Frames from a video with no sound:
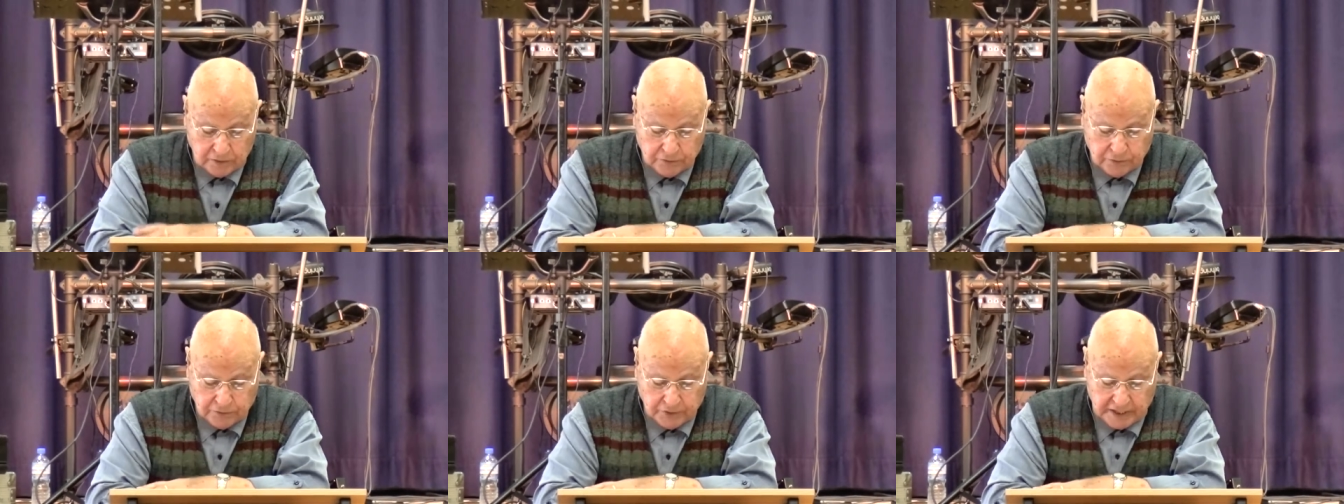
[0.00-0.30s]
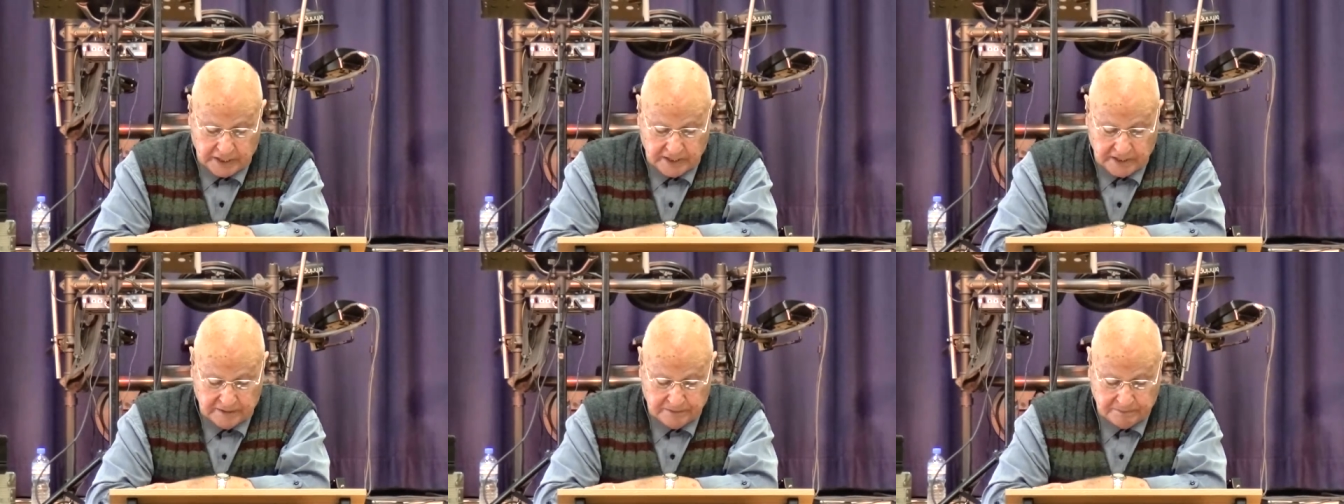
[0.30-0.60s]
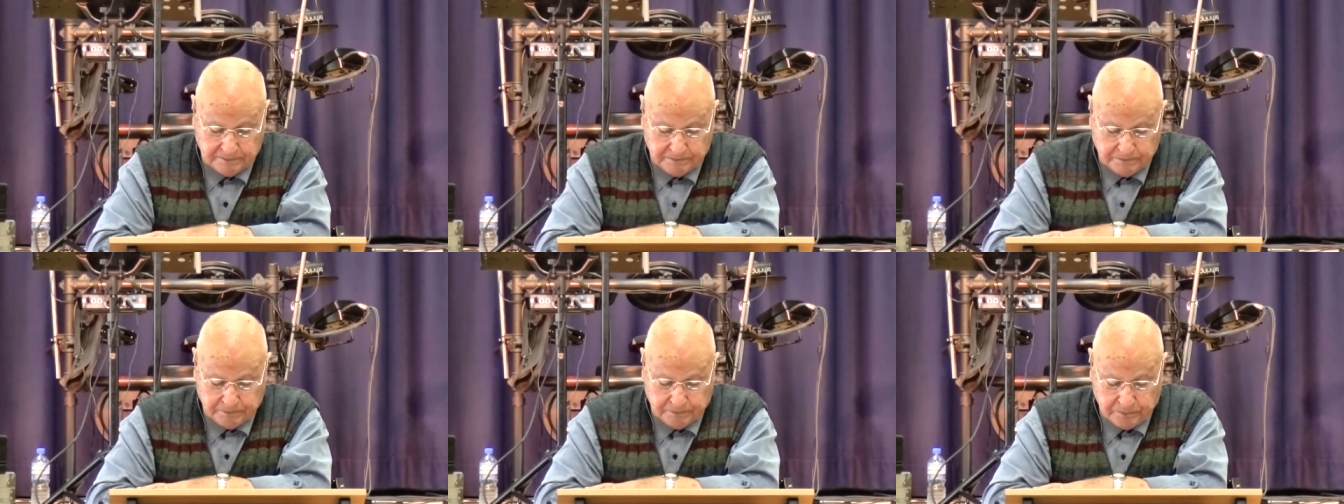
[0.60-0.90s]
Three,
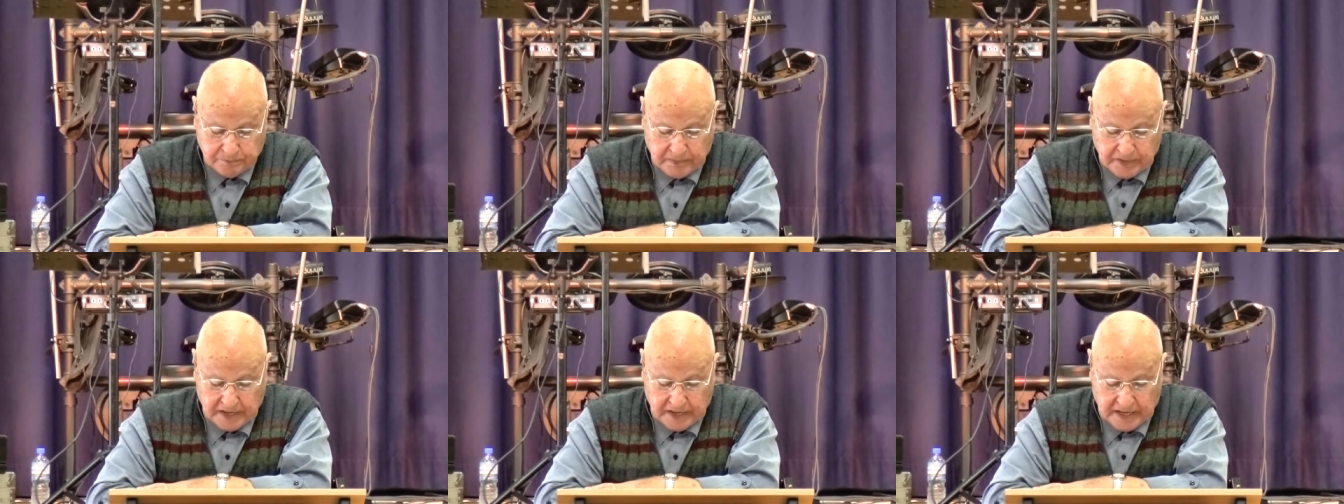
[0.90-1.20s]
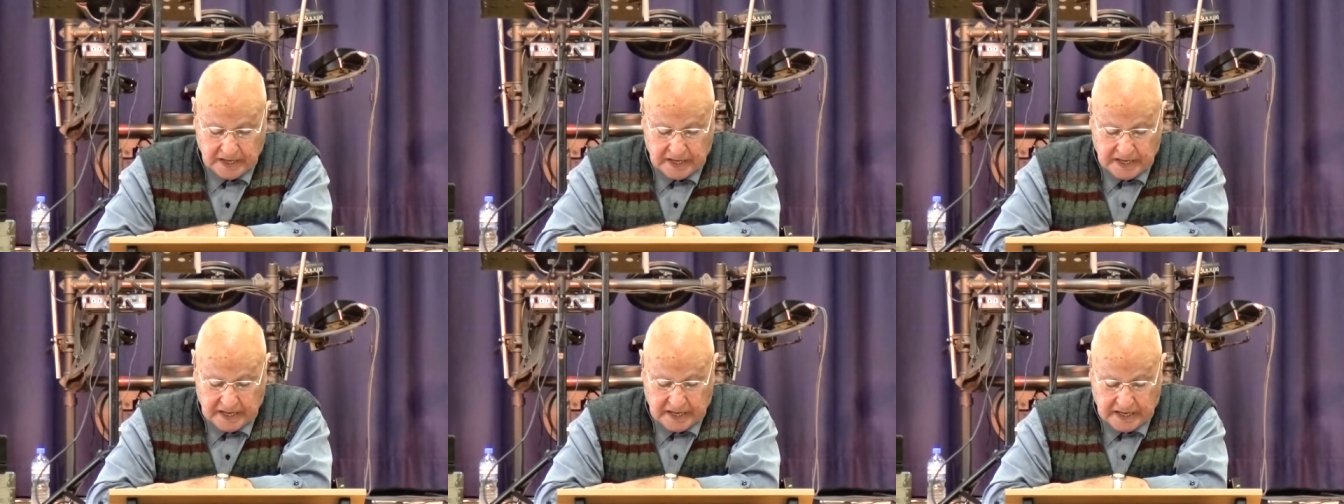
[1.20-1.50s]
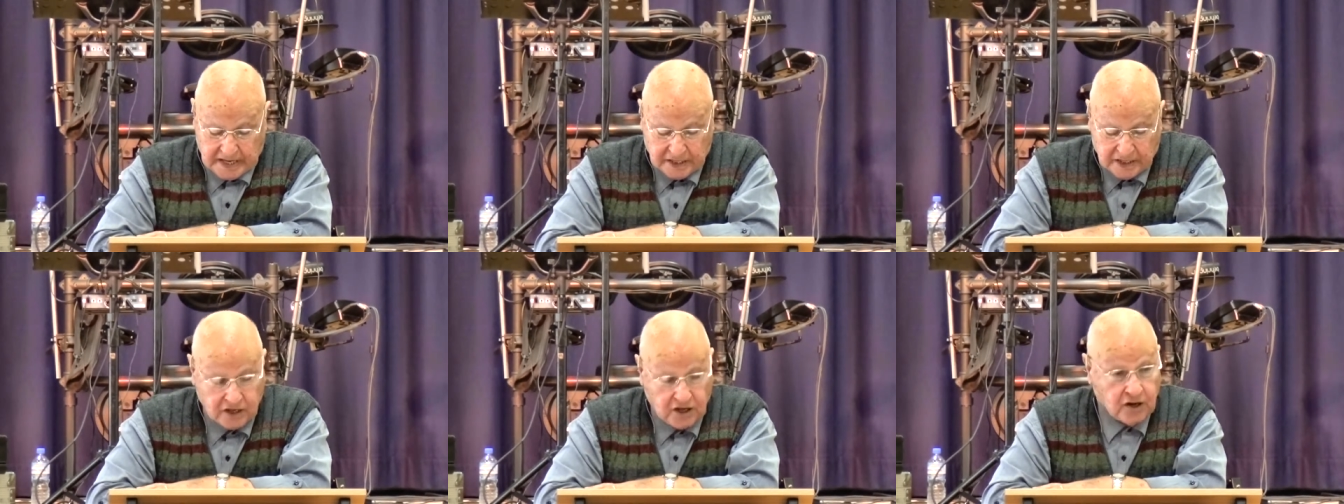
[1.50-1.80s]

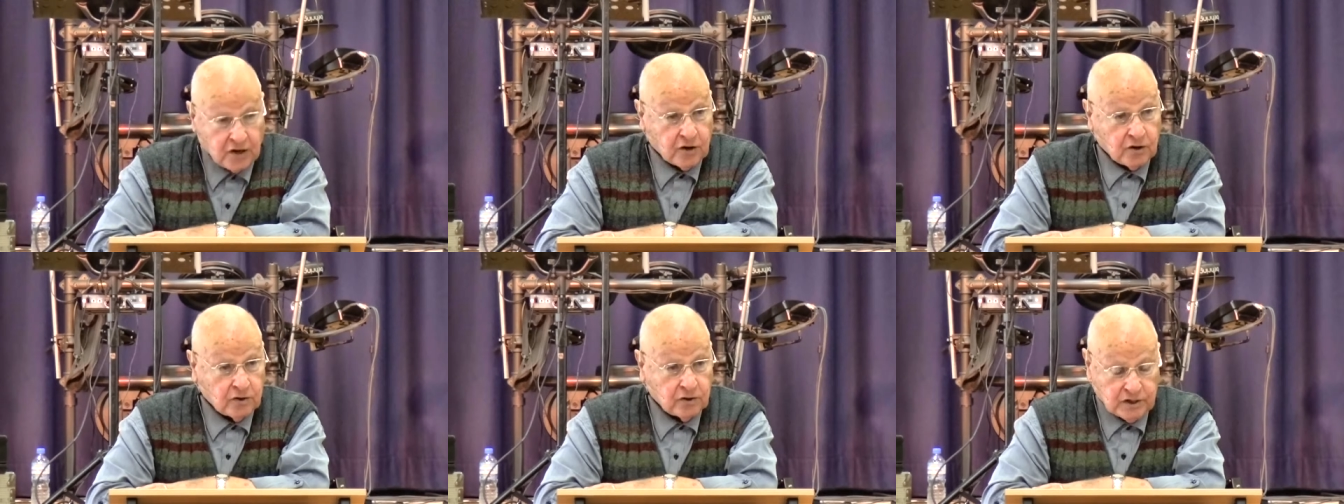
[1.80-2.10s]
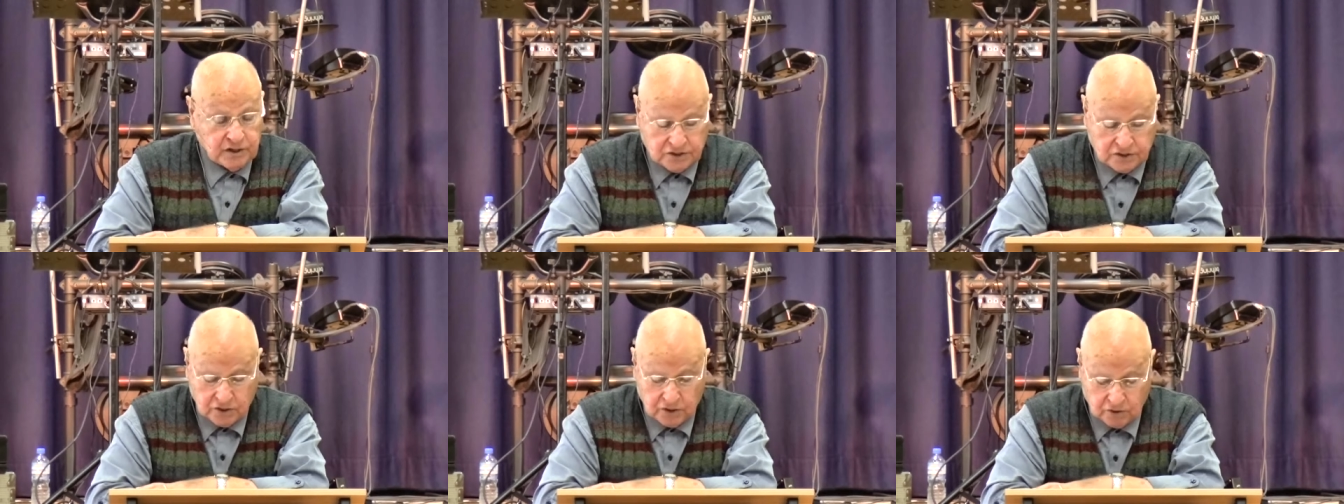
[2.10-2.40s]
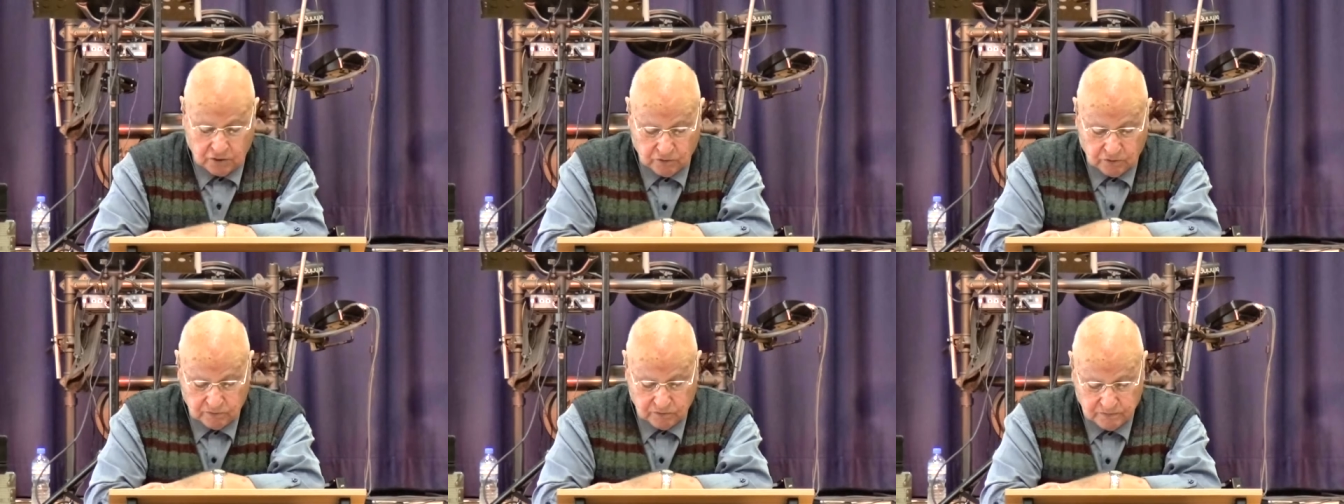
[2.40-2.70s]
not only
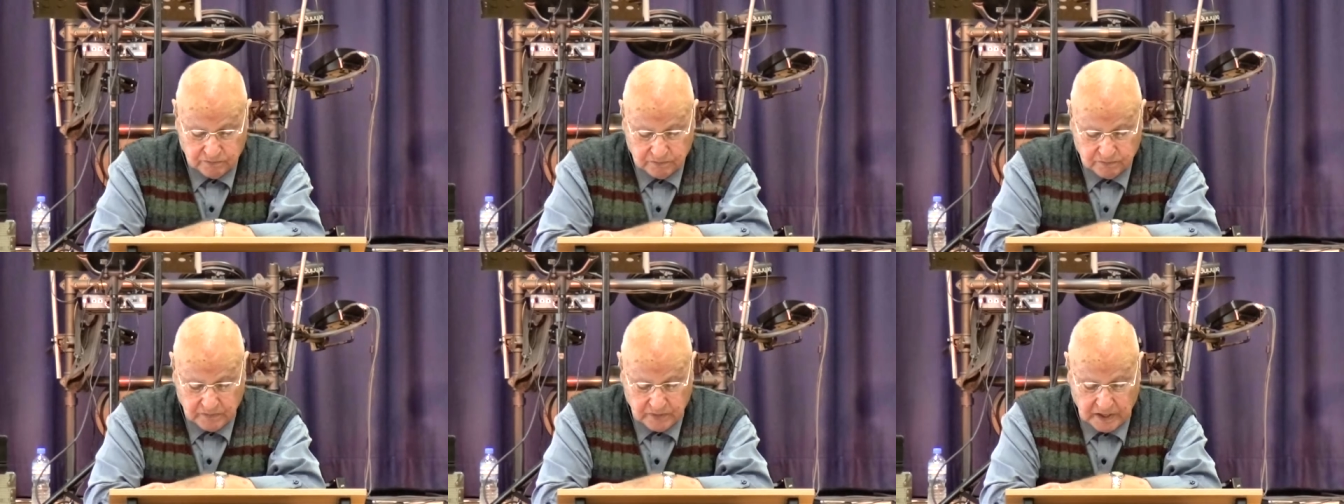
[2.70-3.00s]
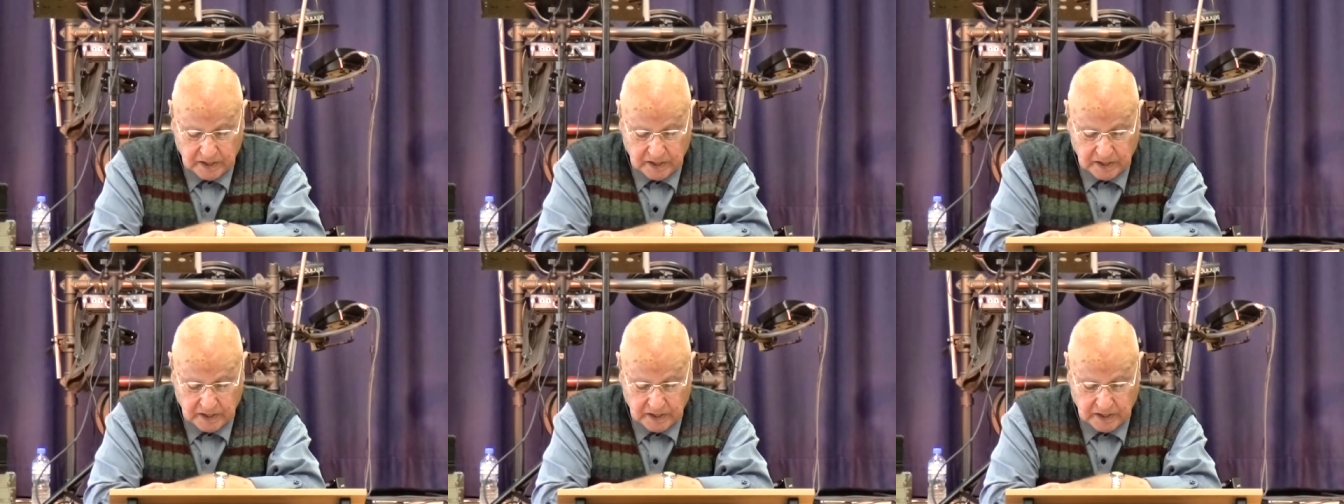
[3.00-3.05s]
so,